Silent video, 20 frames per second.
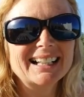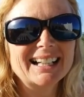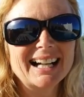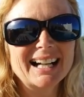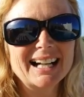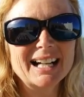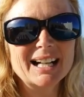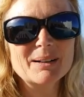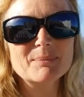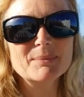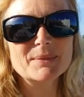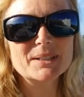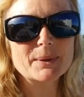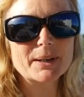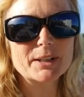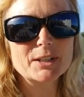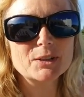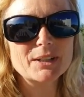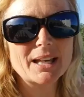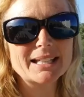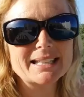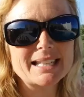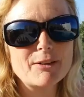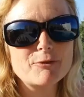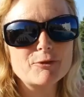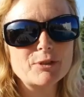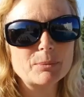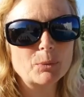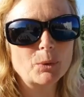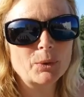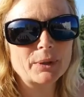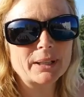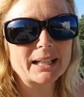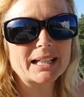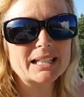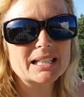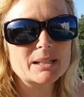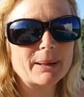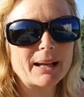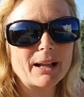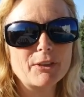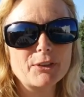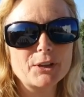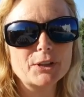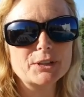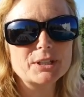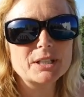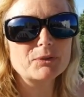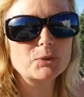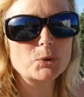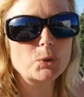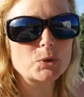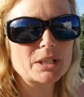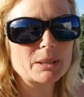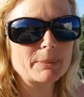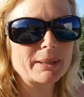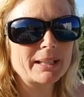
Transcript: So I do that every morning. It's about 30-40